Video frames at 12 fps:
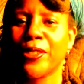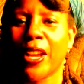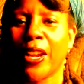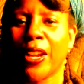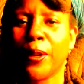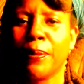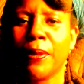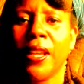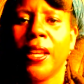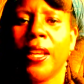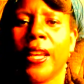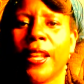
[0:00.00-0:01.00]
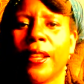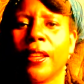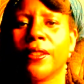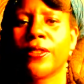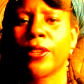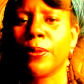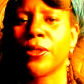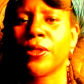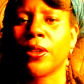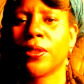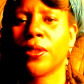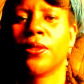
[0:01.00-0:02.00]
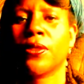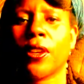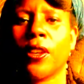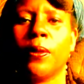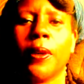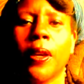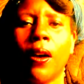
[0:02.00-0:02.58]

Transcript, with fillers: time. Summer solstice is going to be